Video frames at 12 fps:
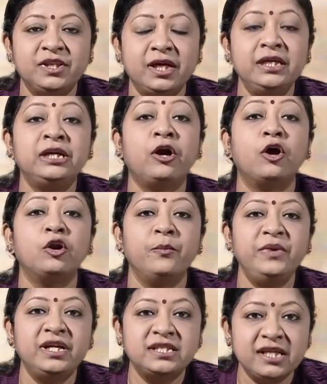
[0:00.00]
the
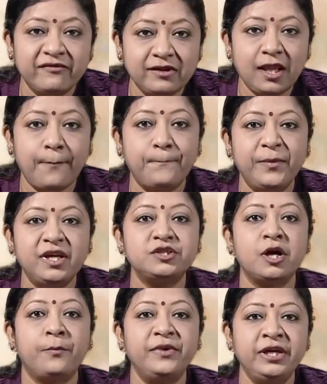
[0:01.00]
economic development
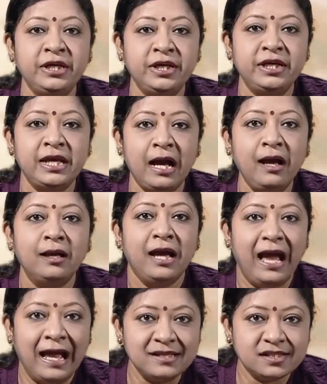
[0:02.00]
of India
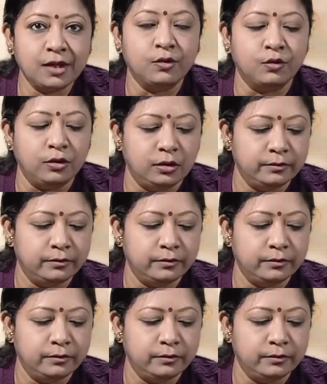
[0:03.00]
as a whole.